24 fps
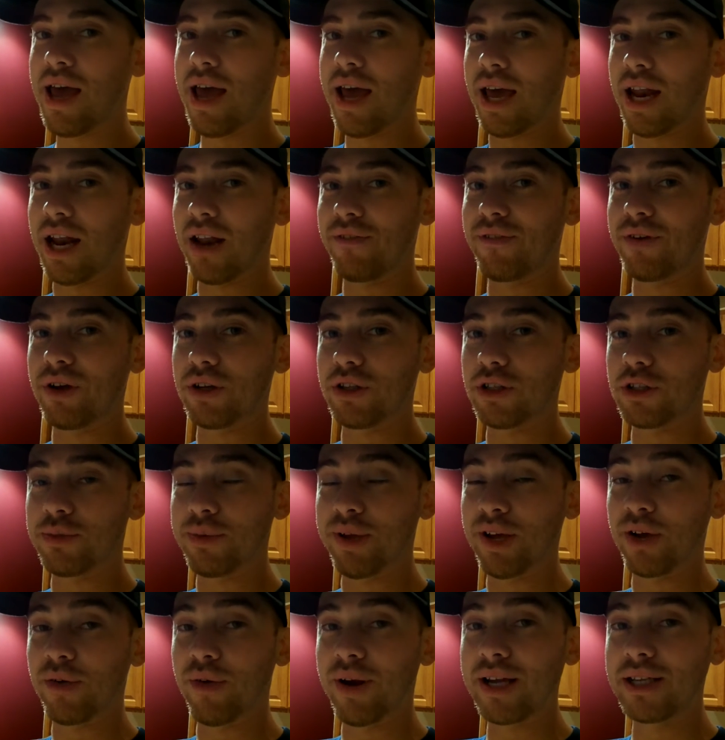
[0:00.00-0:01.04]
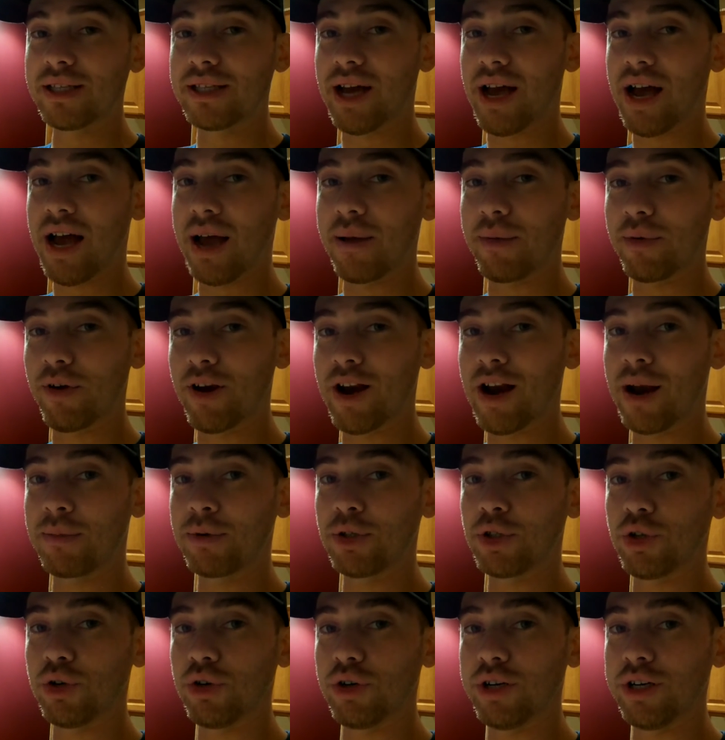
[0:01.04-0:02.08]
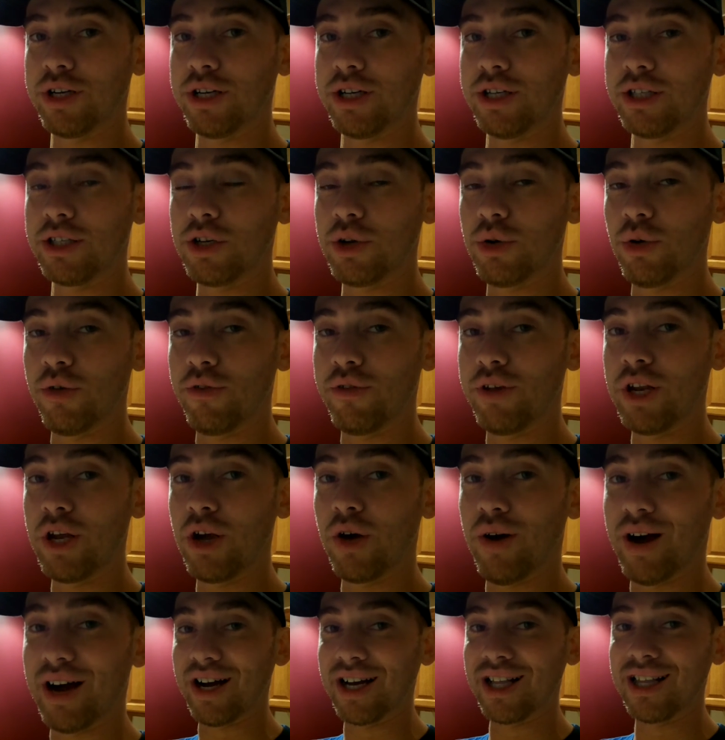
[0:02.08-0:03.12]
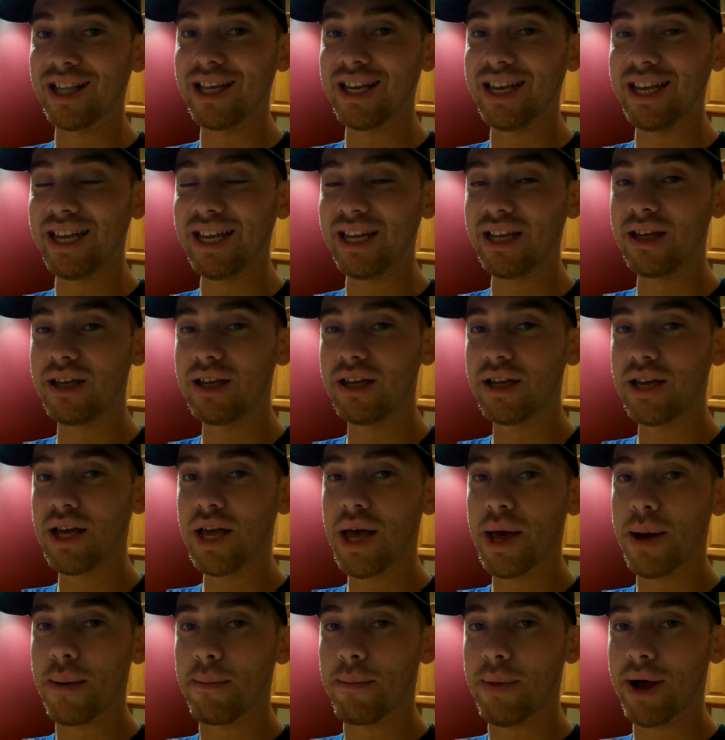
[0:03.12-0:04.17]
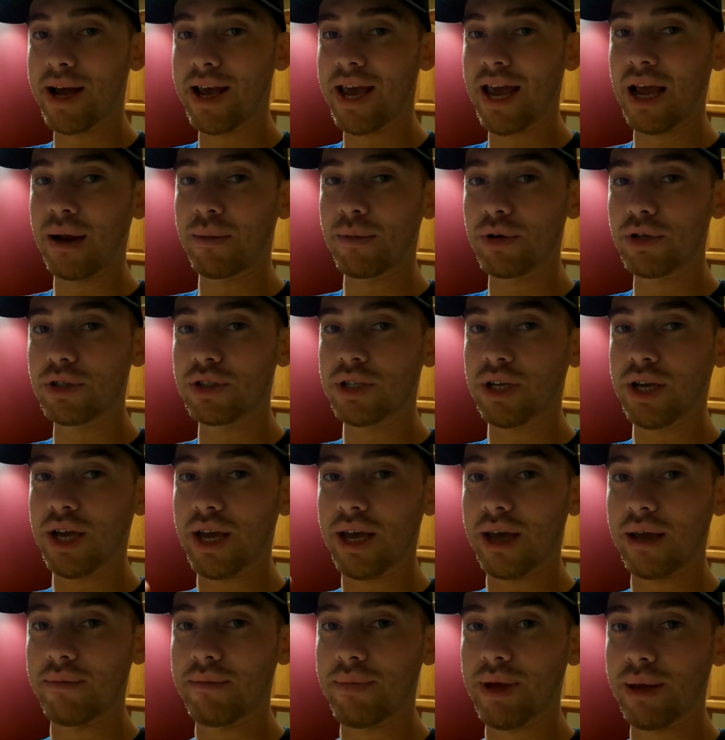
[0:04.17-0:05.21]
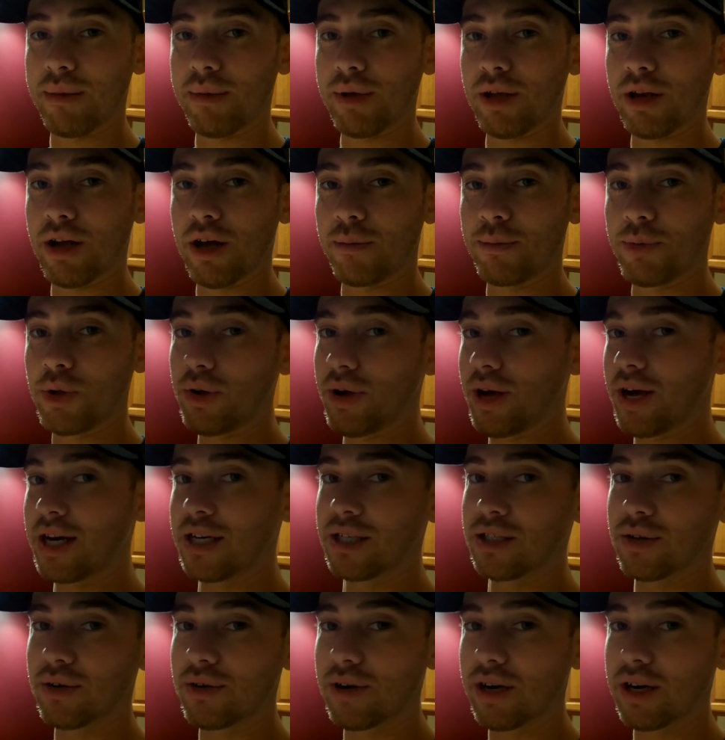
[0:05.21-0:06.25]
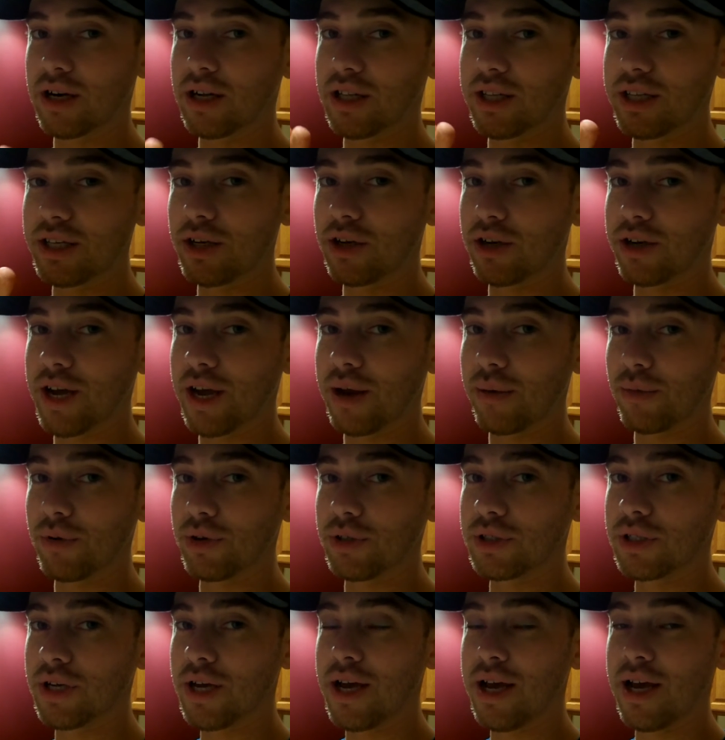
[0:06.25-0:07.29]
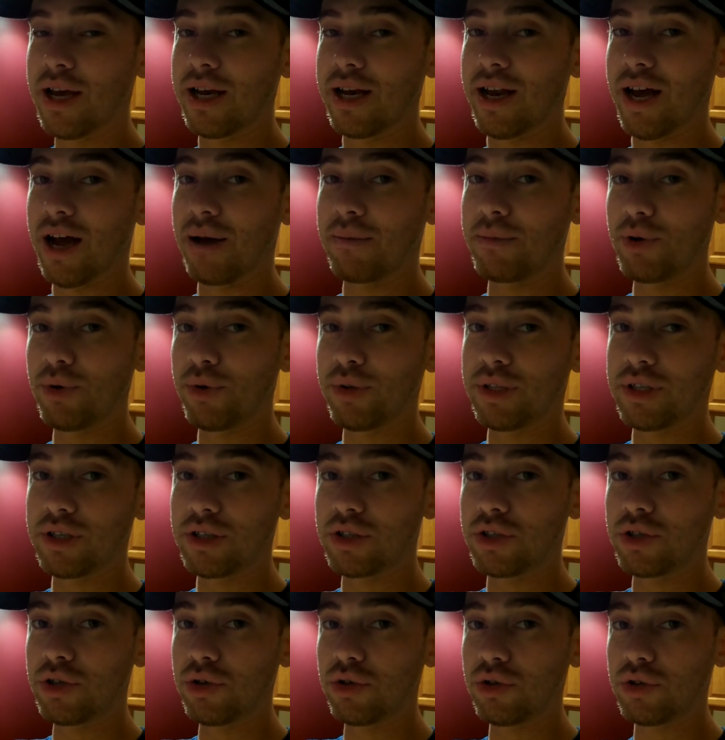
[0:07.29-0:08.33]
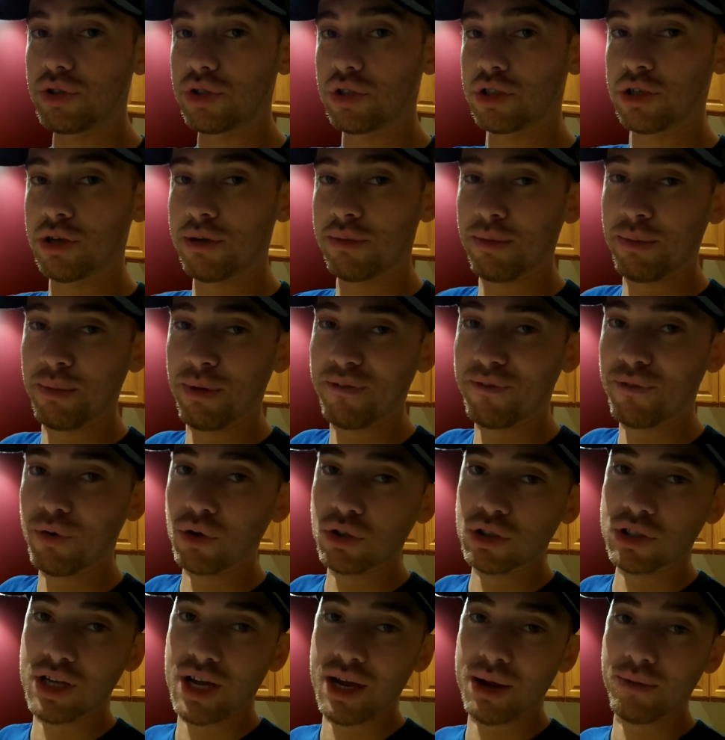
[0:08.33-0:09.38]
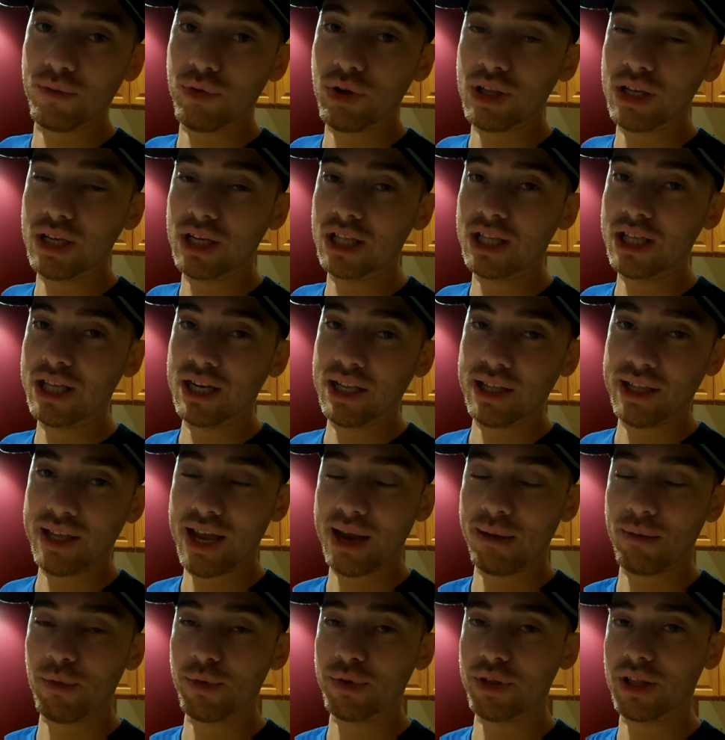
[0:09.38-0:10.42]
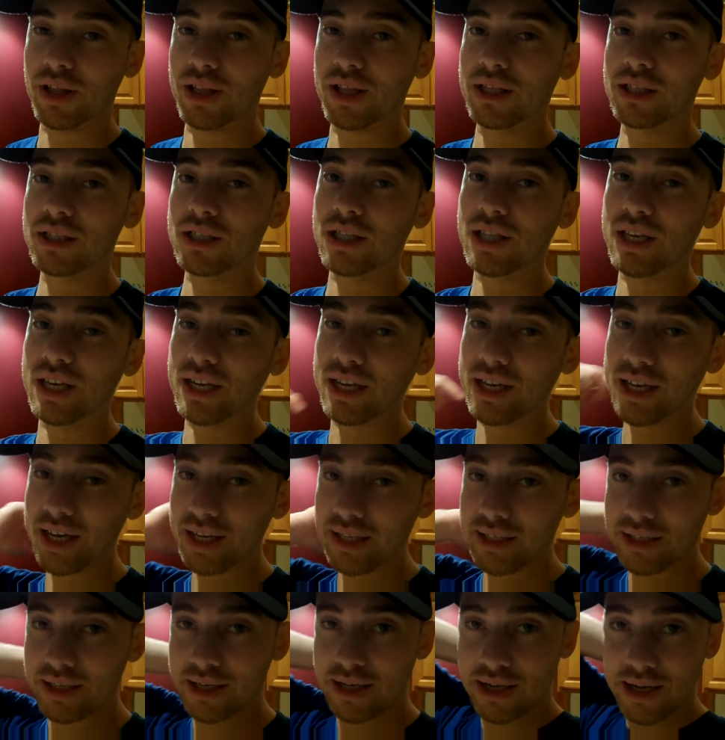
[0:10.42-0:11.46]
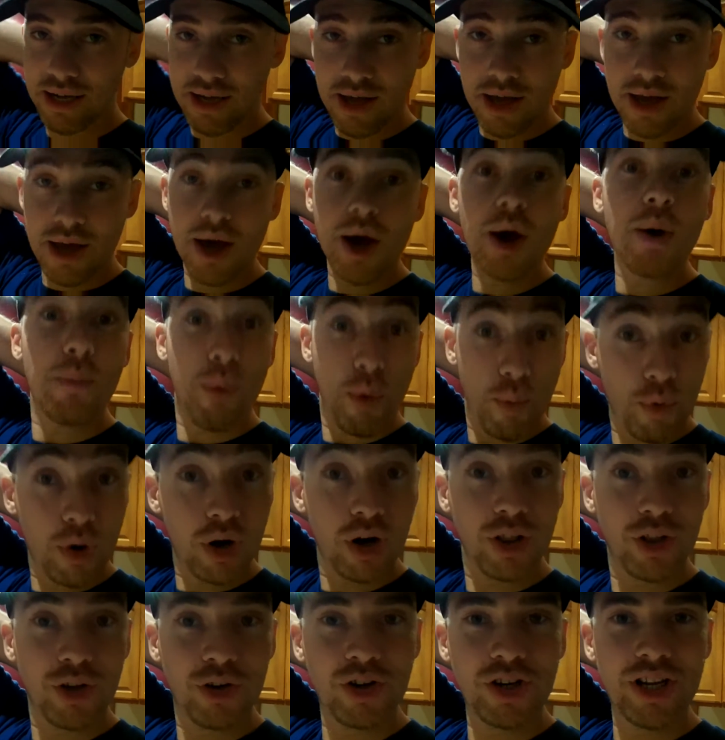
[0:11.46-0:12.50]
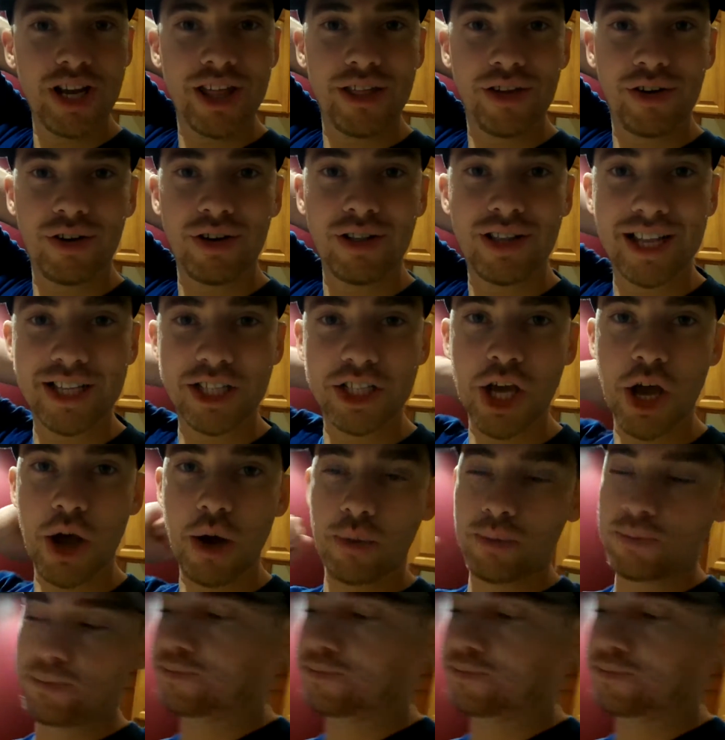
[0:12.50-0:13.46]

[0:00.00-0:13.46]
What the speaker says: And I figured this would be a great time, a great opportunity to do a video cleaning my cameras, and maybe it'll help you guys learn how to clean your cameras. Now, I'm new at this too, so this is going to be my first time really cleaning the camera with a lens cleaning kit, but we're going to learn together. Let's go.